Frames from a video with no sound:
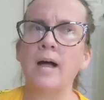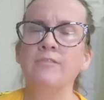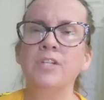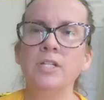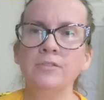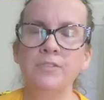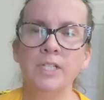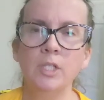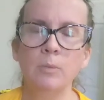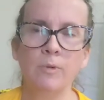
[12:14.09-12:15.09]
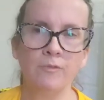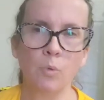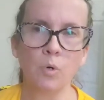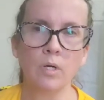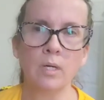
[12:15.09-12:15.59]
I've done a video
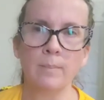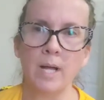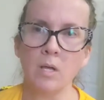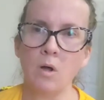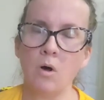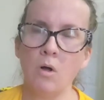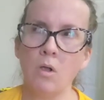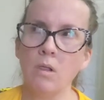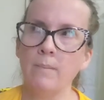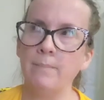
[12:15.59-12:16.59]
before about all